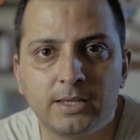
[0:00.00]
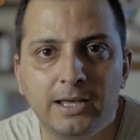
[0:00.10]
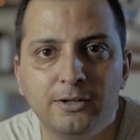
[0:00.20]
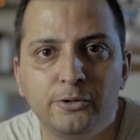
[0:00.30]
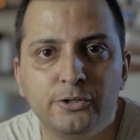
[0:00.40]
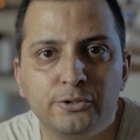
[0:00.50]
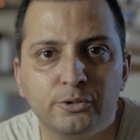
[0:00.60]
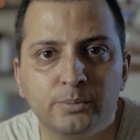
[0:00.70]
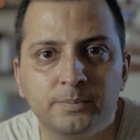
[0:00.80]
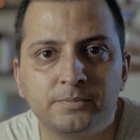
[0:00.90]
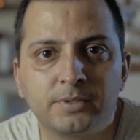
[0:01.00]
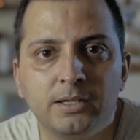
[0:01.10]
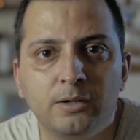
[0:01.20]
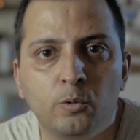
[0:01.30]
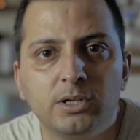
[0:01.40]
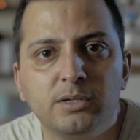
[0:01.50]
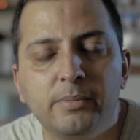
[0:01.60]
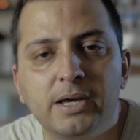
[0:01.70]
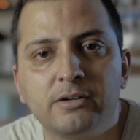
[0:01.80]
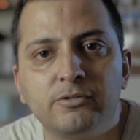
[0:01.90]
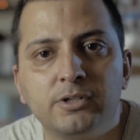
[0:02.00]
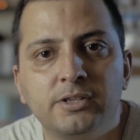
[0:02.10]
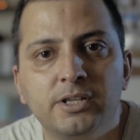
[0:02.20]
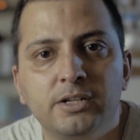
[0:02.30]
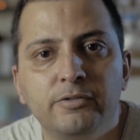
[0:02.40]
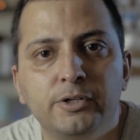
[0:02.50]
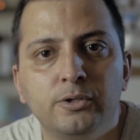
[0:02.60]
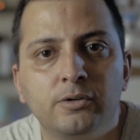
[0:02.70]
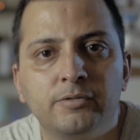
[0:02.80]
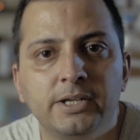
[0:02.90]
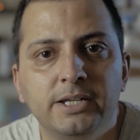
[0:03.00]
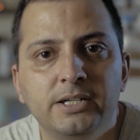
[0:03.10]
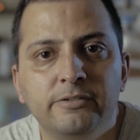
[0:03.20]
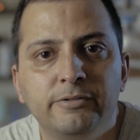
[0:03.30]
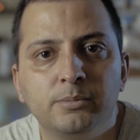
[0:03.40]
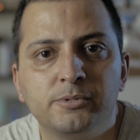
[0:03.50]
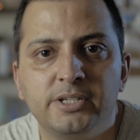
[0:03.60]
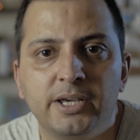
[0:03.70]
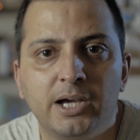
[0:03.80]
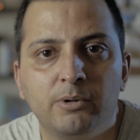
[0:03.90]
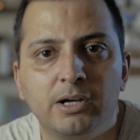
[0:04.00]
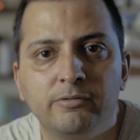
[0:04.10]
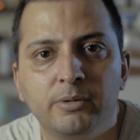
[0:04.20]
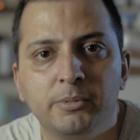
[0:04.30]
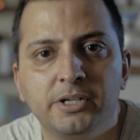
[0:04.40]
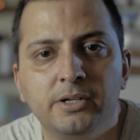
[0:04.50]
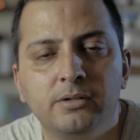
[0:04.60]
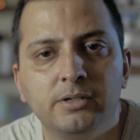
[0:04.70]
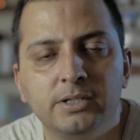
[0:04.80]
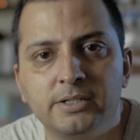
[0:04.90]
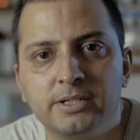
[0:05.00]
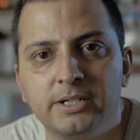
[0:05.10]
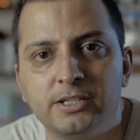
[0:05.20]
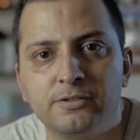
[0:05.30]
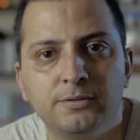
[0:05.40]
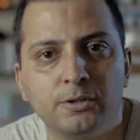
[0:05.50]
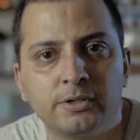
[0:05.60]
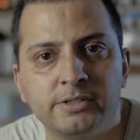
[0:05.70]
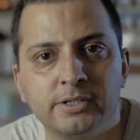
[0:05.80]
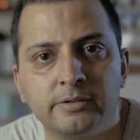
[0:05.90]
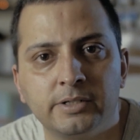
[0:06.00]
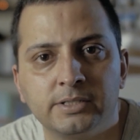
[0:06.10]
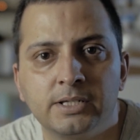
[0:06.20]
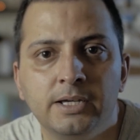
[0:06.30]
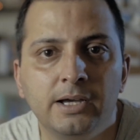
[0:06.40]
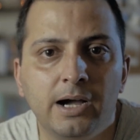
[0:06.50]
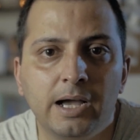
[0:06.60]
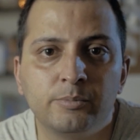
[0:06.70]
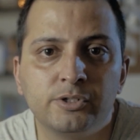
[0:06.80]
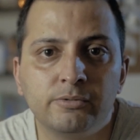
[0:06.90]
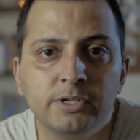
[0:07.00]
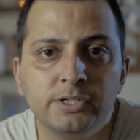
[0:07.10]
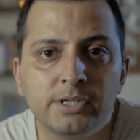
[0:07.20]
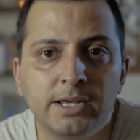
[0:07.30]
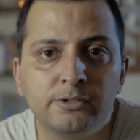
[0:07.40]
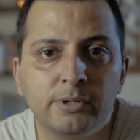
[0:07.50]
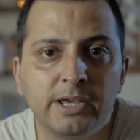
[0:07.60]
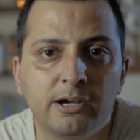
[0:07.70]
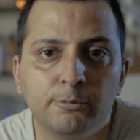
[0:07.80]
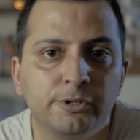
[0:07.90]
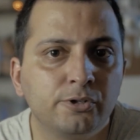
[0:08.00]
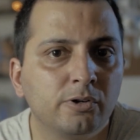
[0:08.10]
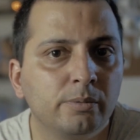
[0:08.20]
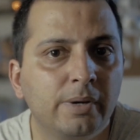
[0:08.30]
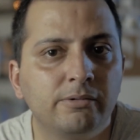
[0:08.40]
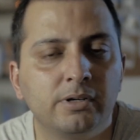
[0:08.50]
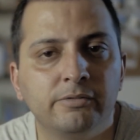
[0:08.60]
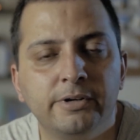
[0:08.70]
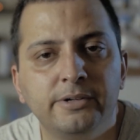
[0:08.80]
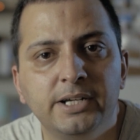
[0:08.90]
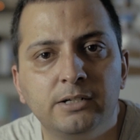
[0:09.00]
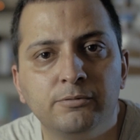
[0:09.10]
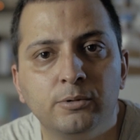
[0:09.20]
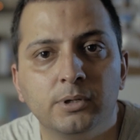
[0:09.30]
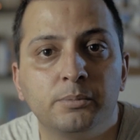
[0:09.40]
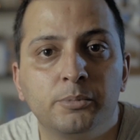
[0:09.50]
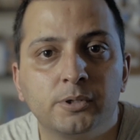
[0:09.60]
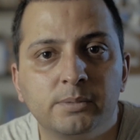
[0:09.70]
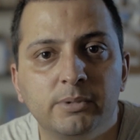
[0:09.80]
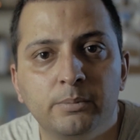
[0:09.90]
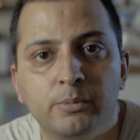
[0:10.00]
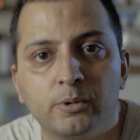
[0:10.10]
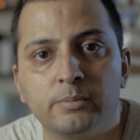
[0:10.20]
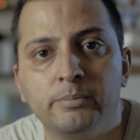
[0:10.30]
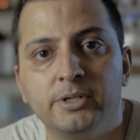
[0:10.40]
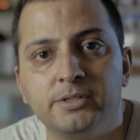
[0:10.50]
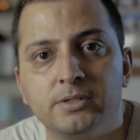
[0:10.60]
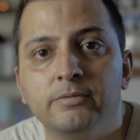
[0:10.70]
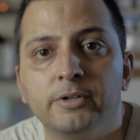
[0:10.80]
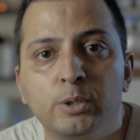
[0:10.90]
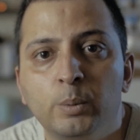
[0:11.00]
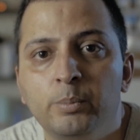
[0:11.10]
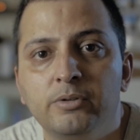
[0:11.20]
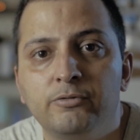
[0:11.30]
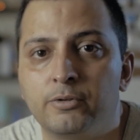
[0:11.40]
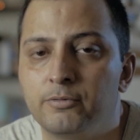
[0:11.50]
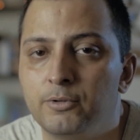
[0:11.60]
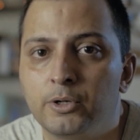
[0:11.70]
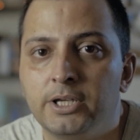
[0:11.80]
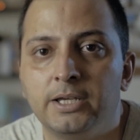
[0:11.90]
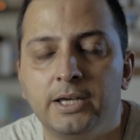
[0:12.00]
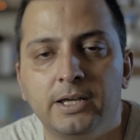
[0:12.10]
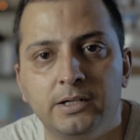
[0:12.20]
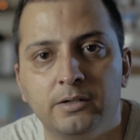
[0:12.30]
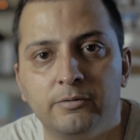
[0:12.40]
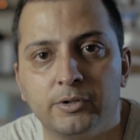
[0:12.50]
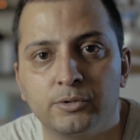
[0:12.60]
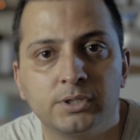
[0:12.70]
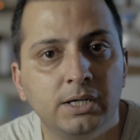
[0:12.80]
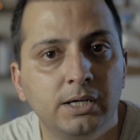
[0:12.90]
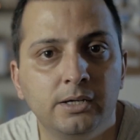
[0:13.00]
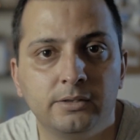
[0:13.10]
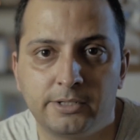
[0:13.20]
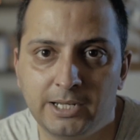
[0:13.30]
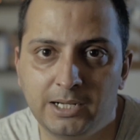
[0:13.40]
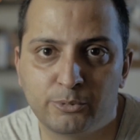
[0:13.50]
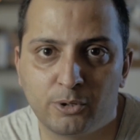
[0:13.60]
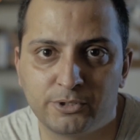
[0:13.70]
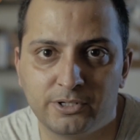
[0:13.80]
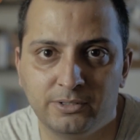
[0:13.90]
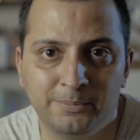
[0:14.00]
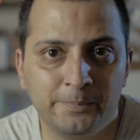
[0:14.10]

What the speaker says: Hello YouTube. Welcome back for the third video of the Indie Films DIY filming gear and techniques vlogging series. I am Shirish and today I'll be talking about a very helpful and possibly important piece of equipment for vlogging and interviews, the teleprompter.